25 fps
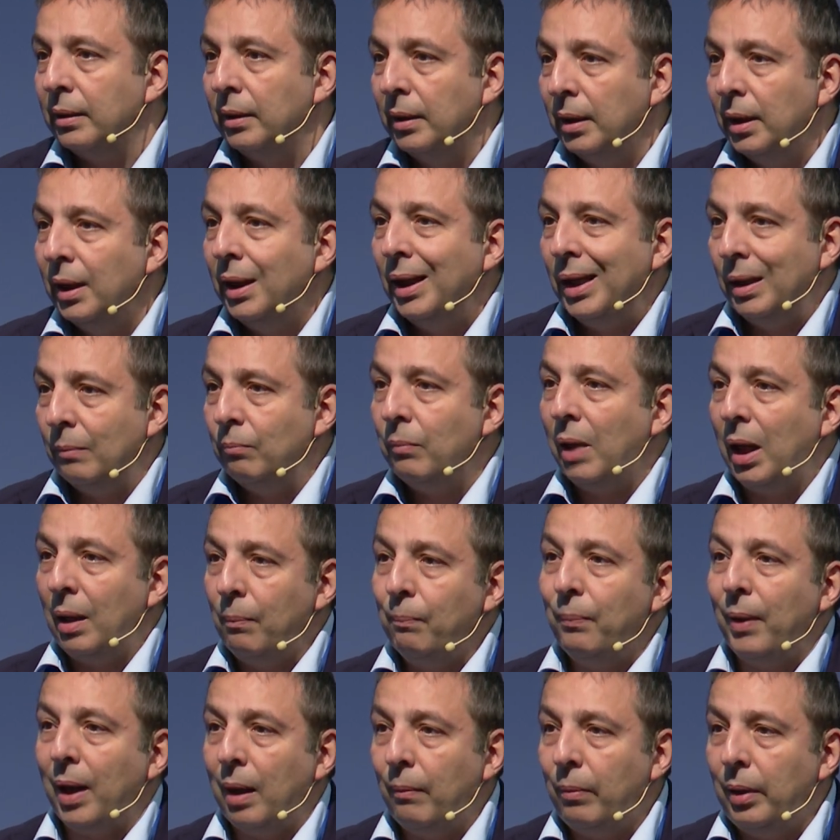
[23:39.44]
and by
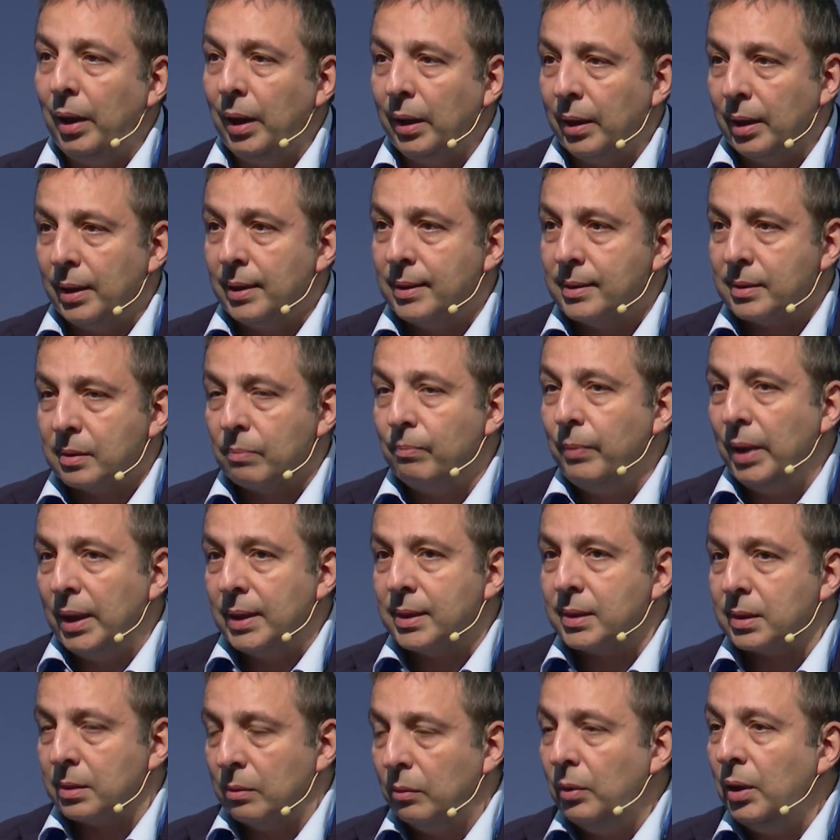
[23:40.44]
public it
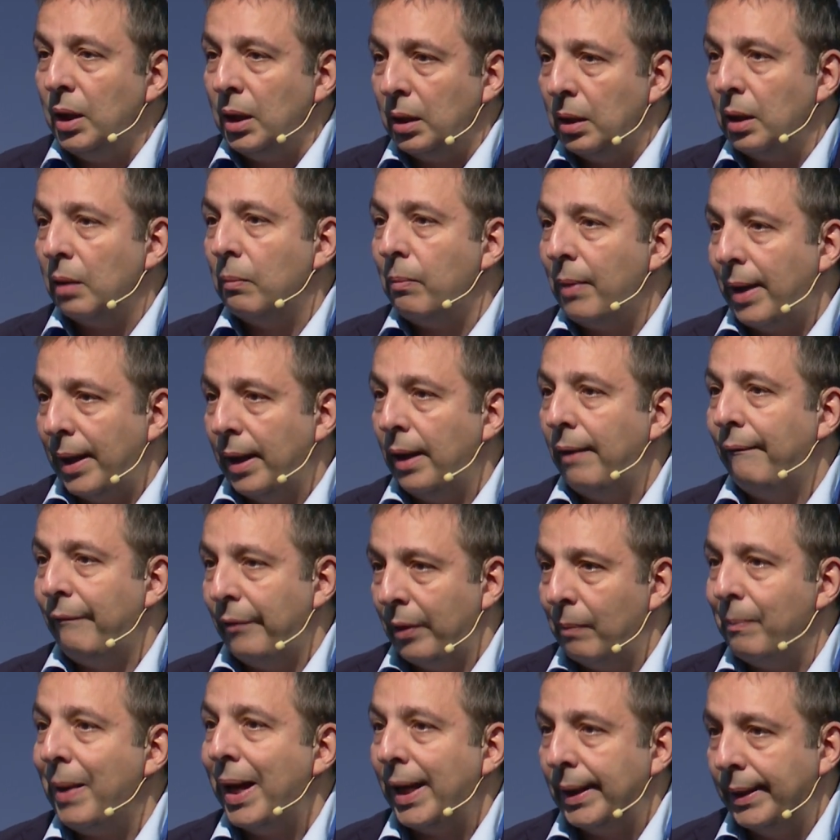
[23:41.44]
means needed by
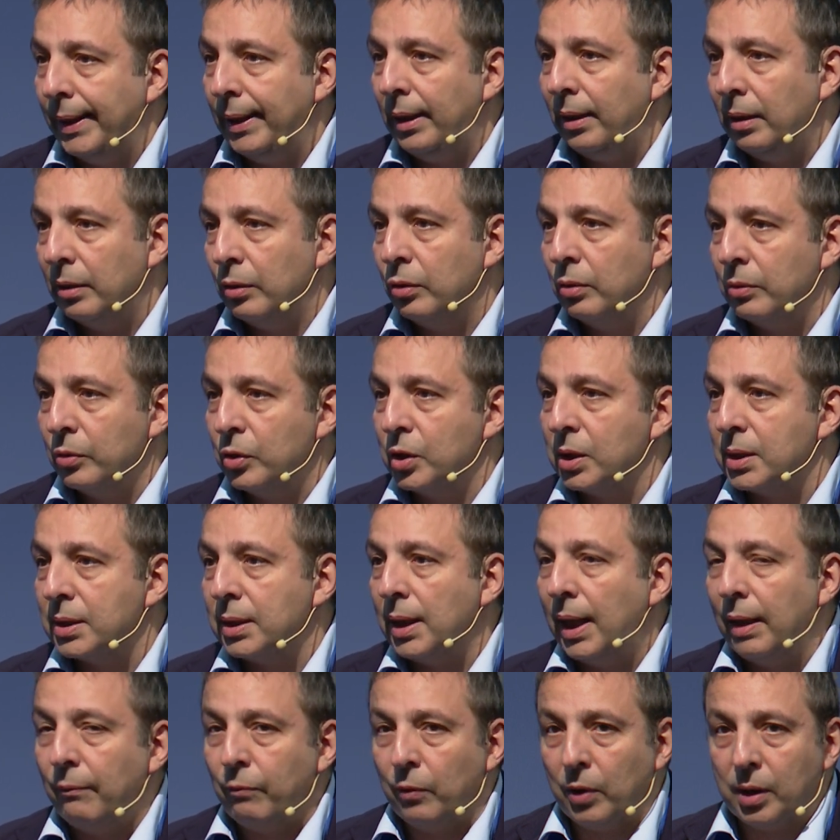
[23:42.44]
everybody, just
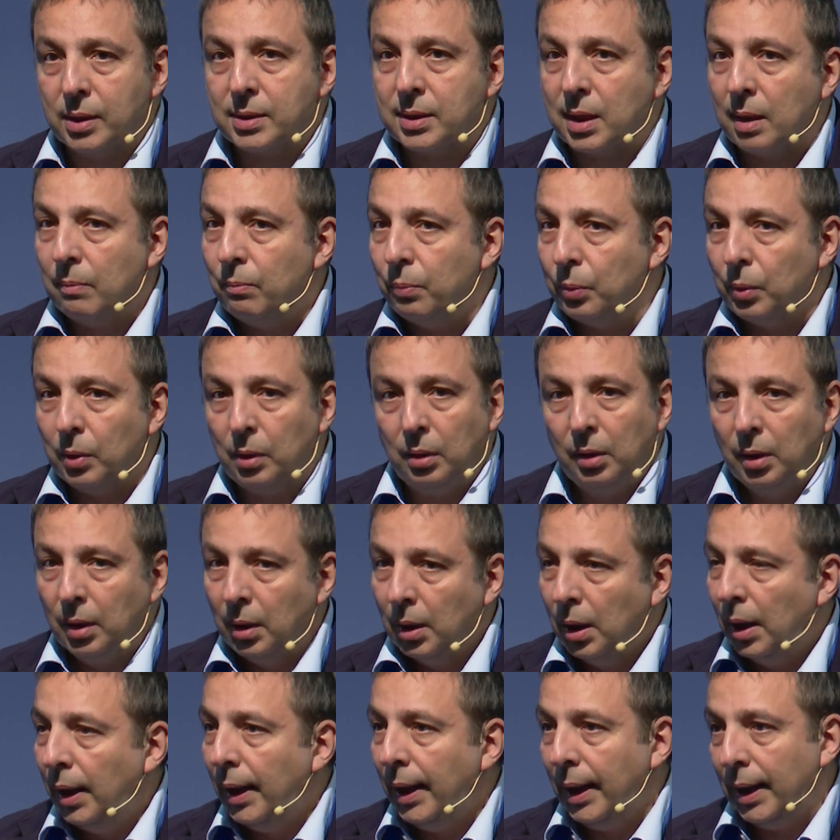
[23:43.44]
like, for example,
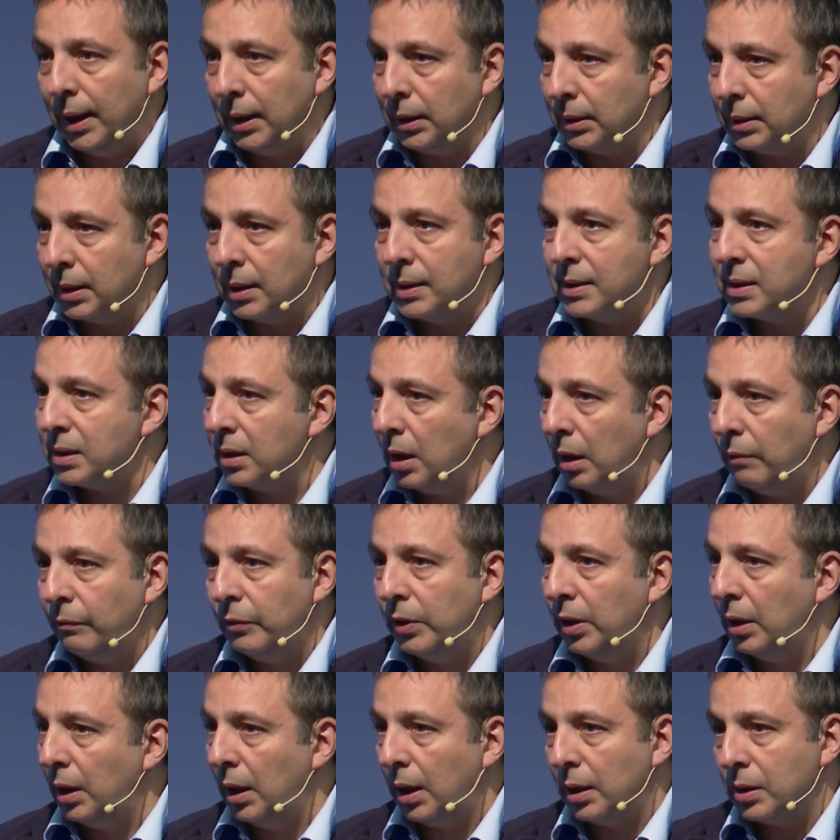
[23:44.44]
health and
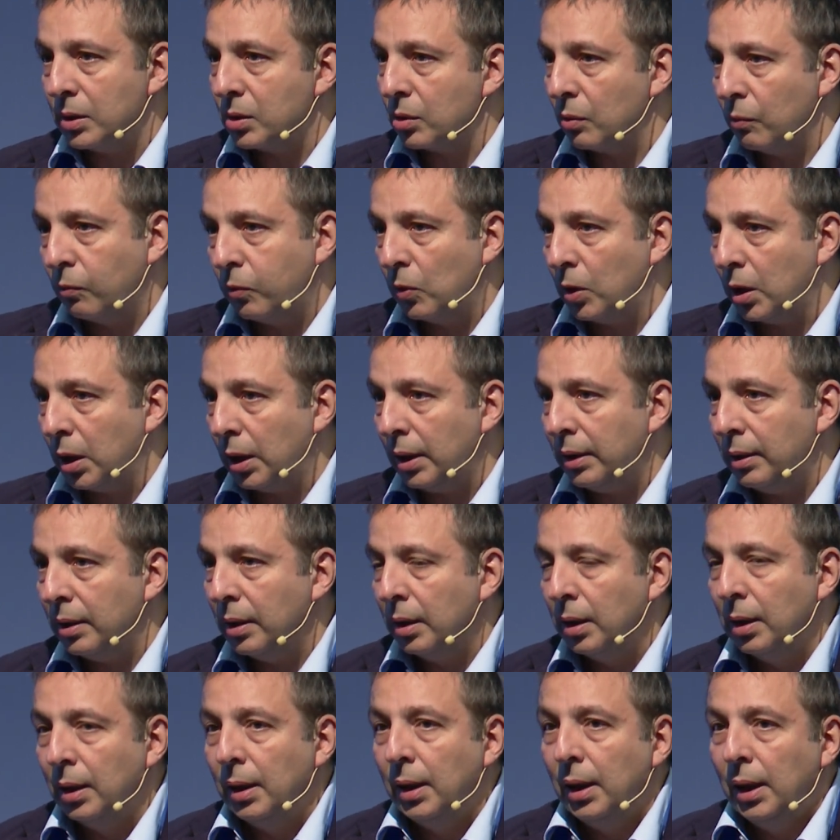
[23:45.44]
safety and so forth,
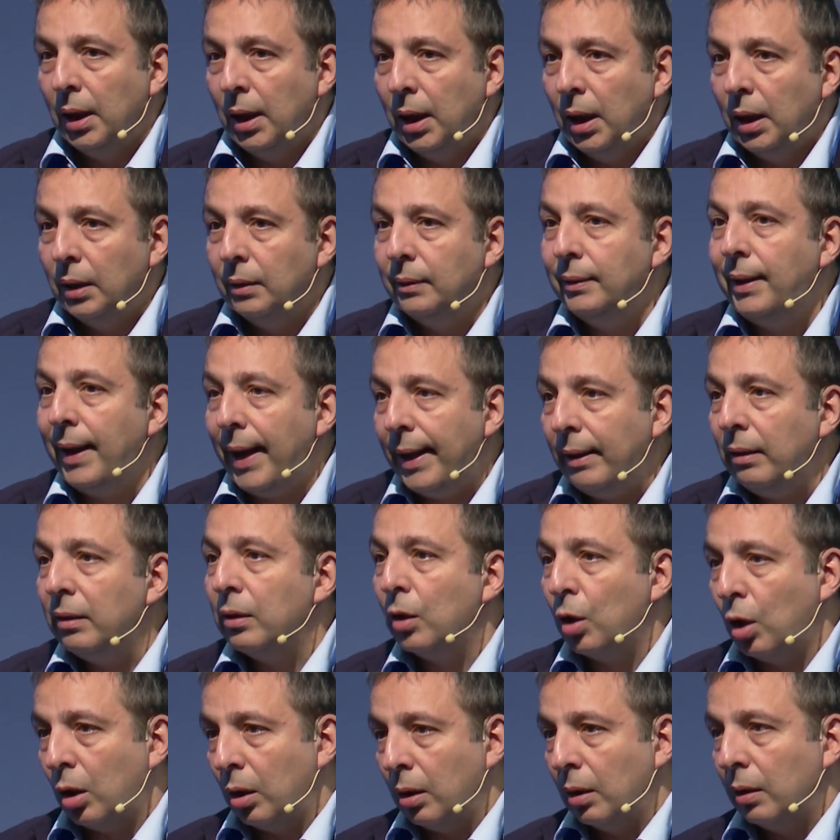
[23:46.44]
that
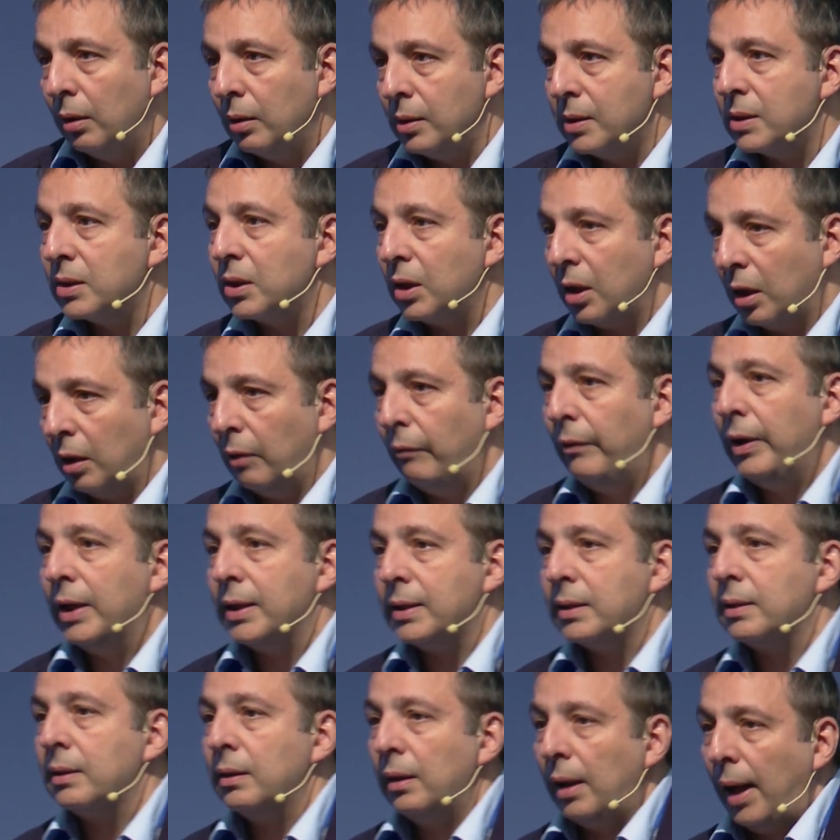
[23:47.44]

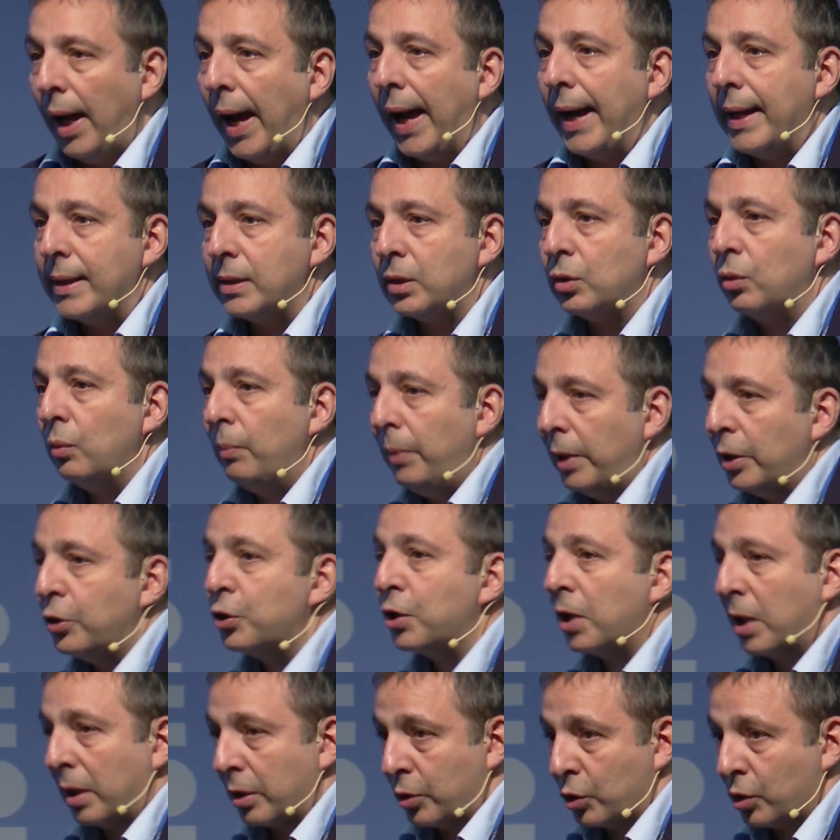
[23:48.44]
service has to be
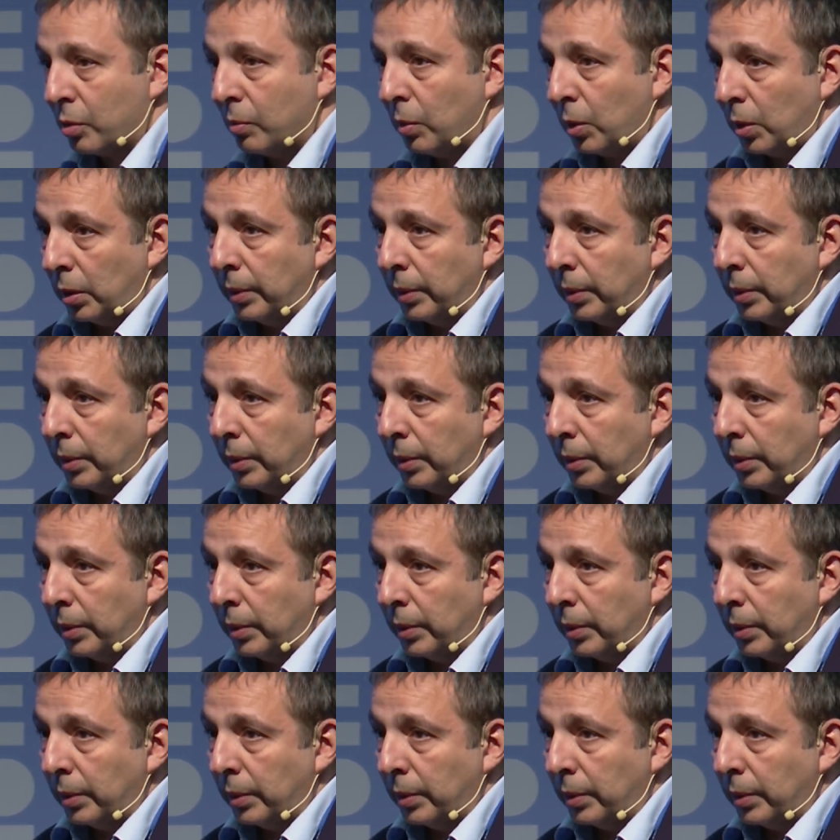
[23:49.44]
chargeable.